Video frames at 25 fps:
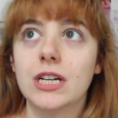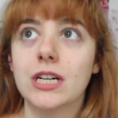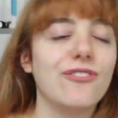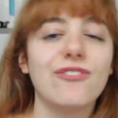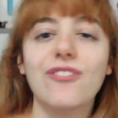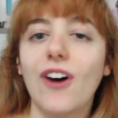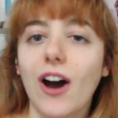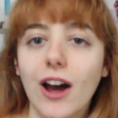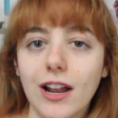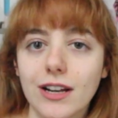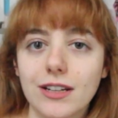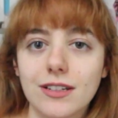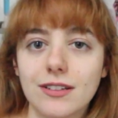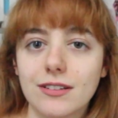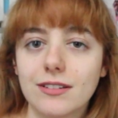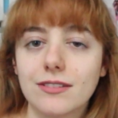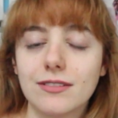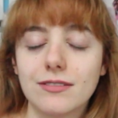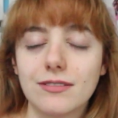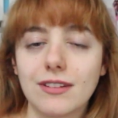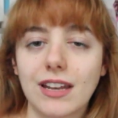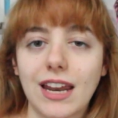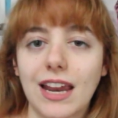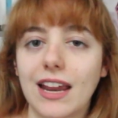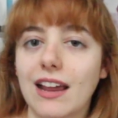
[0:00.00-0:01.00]
fun,
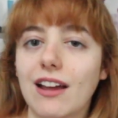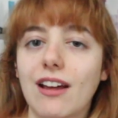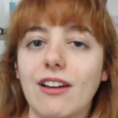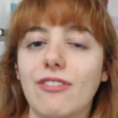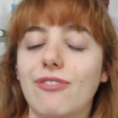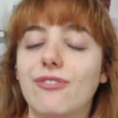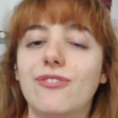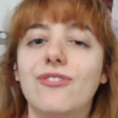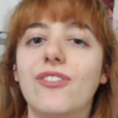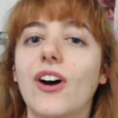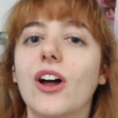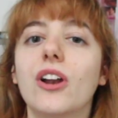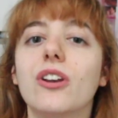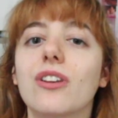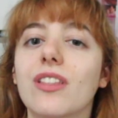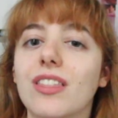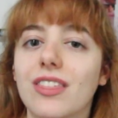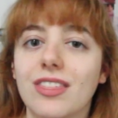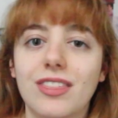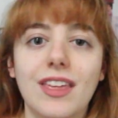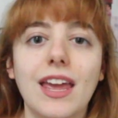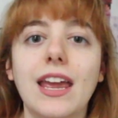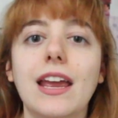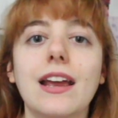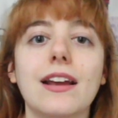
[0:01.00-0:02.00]
like a fun
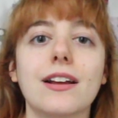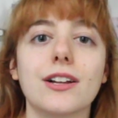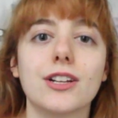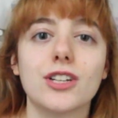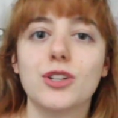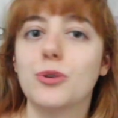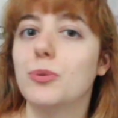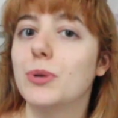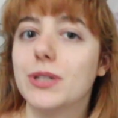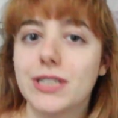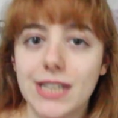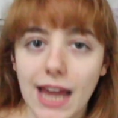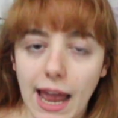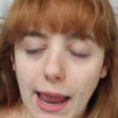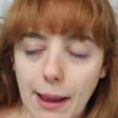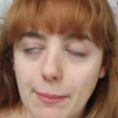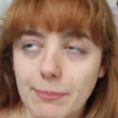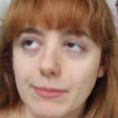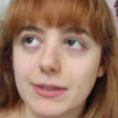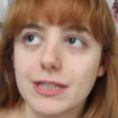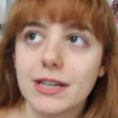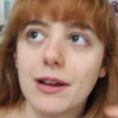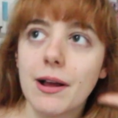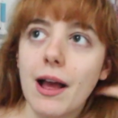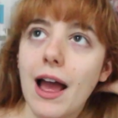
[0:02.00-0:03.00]
thing to
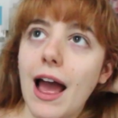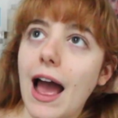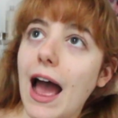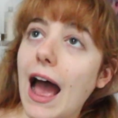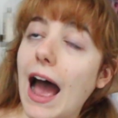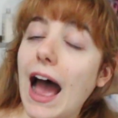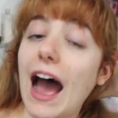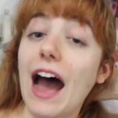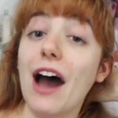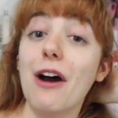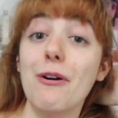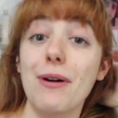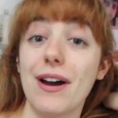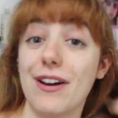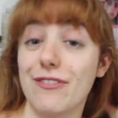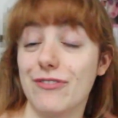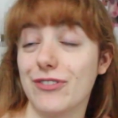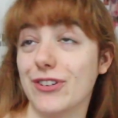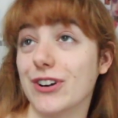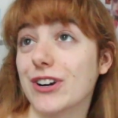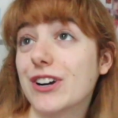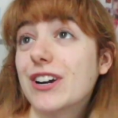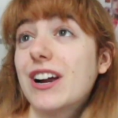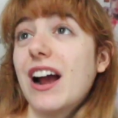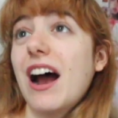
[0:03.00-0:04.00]
attempt.
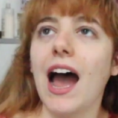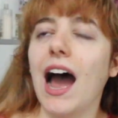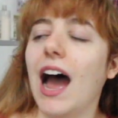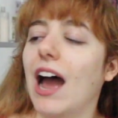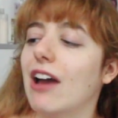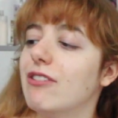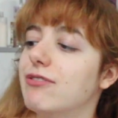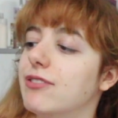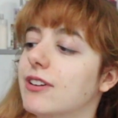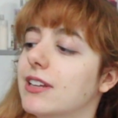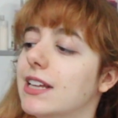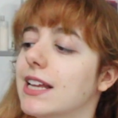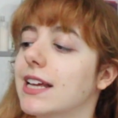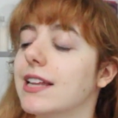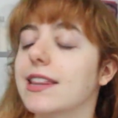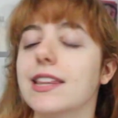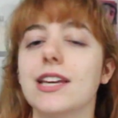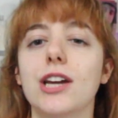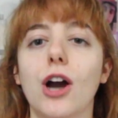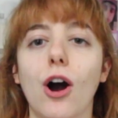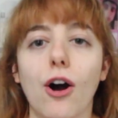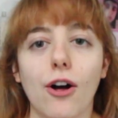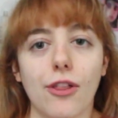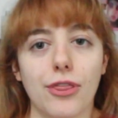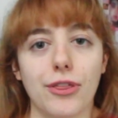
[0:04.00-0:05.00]
However, I feel like
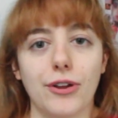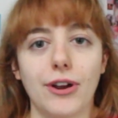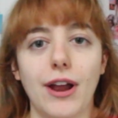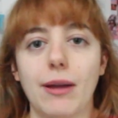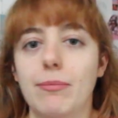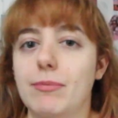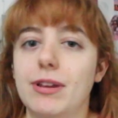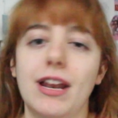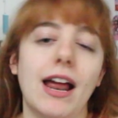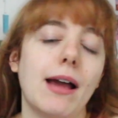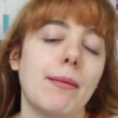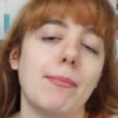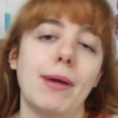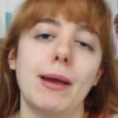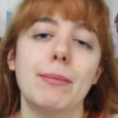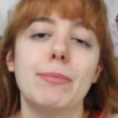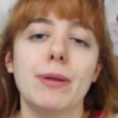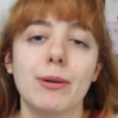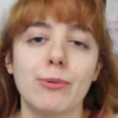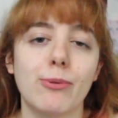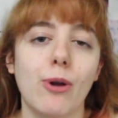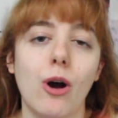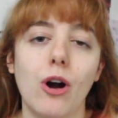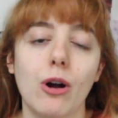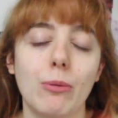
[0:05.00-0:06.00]
the author, I mean, I might
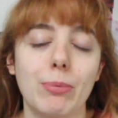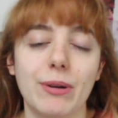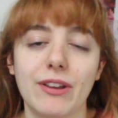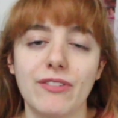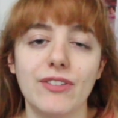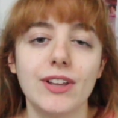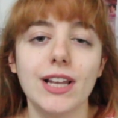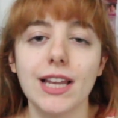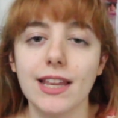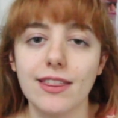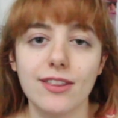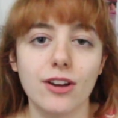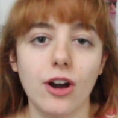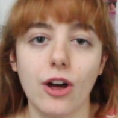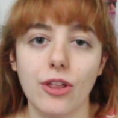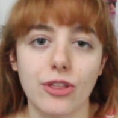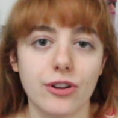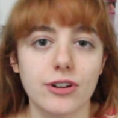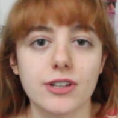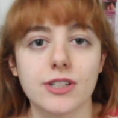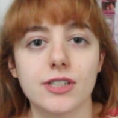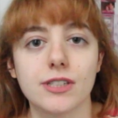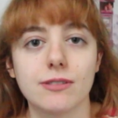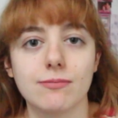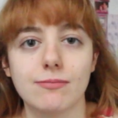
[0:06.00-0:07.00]
be wrong, but I feel like the
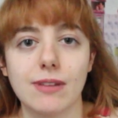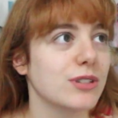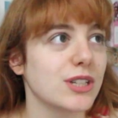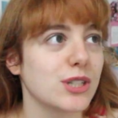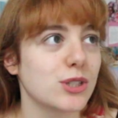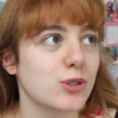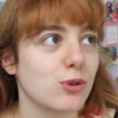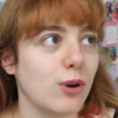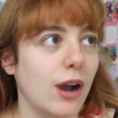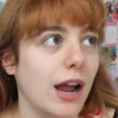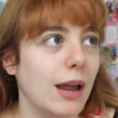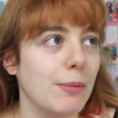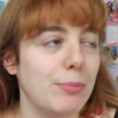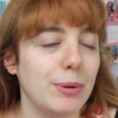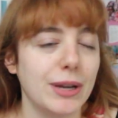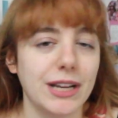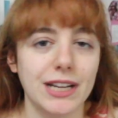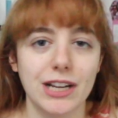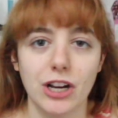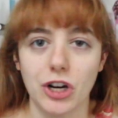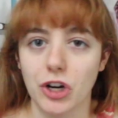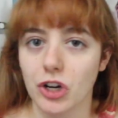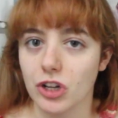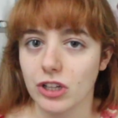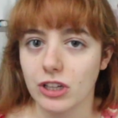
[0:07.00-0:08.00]
author is
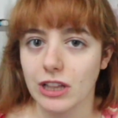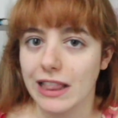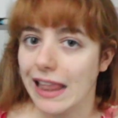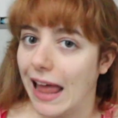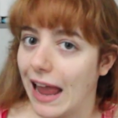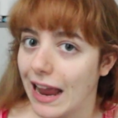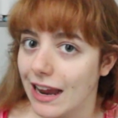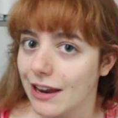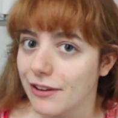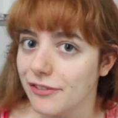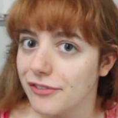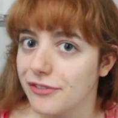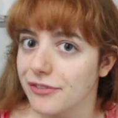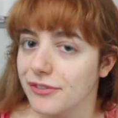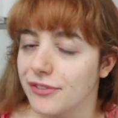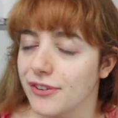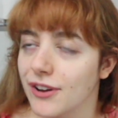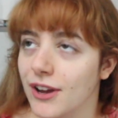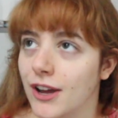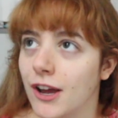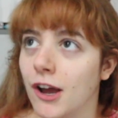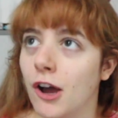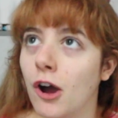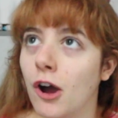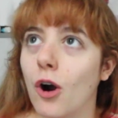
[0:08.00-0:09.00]
describing her life
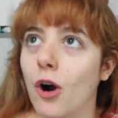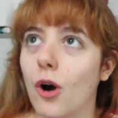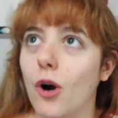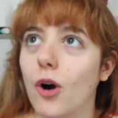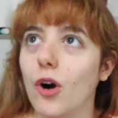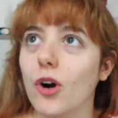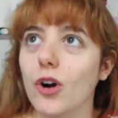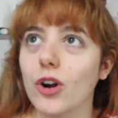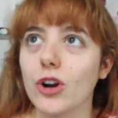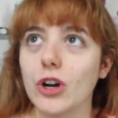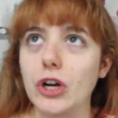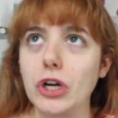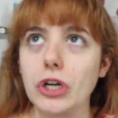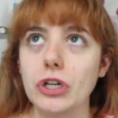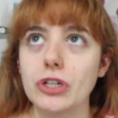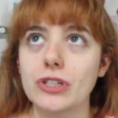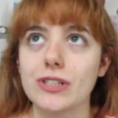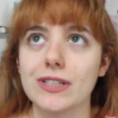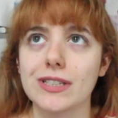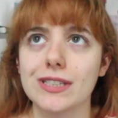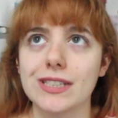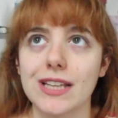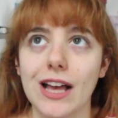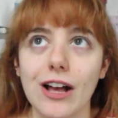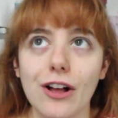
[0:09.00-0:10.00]
or
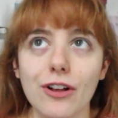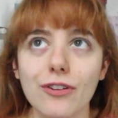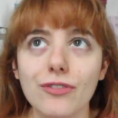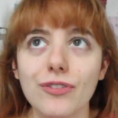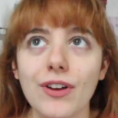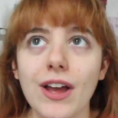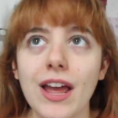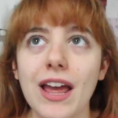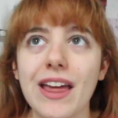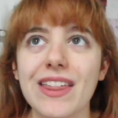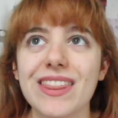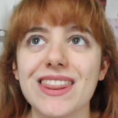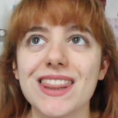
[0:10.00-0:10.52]
herself.